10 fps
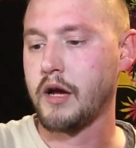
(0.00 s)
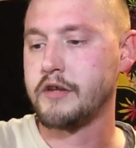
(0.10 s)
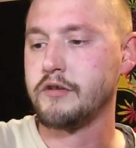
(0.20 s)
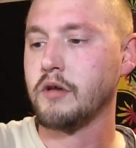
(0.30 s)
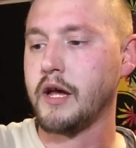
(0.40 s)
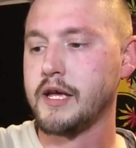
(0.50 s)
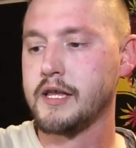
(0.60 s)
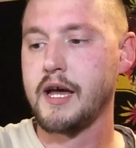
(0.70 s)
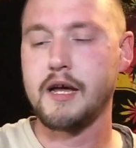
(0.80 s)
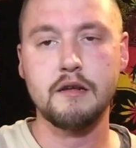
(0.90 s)
do like
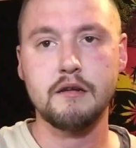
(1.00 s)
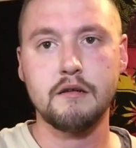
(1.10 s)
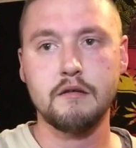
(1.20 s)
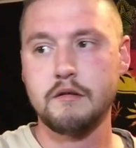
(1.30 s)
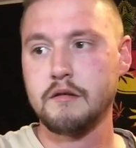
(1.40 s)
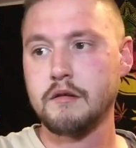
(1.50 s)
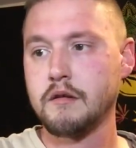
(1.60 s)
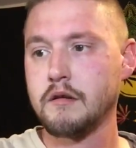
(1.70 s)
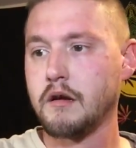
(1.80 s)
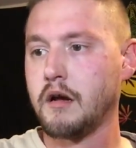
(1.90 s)
that.
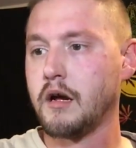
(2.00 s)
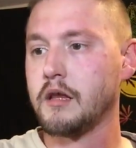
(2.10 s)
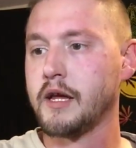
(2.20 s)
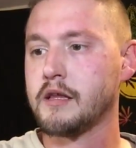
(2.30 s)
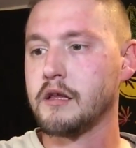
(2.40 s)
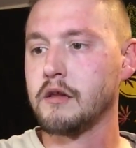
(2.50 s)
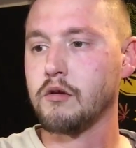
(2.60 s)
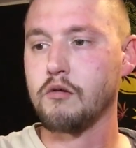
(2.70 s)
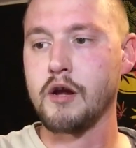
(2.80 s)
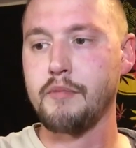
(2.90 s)
I like the
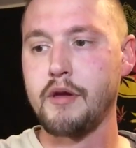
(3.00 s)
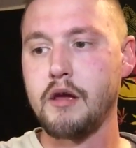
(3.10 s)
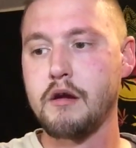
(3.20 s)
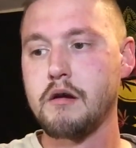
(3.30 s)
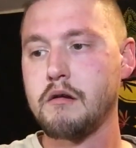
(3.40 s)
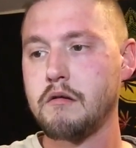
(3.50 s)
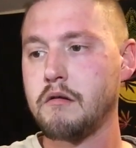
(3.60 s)
little grip here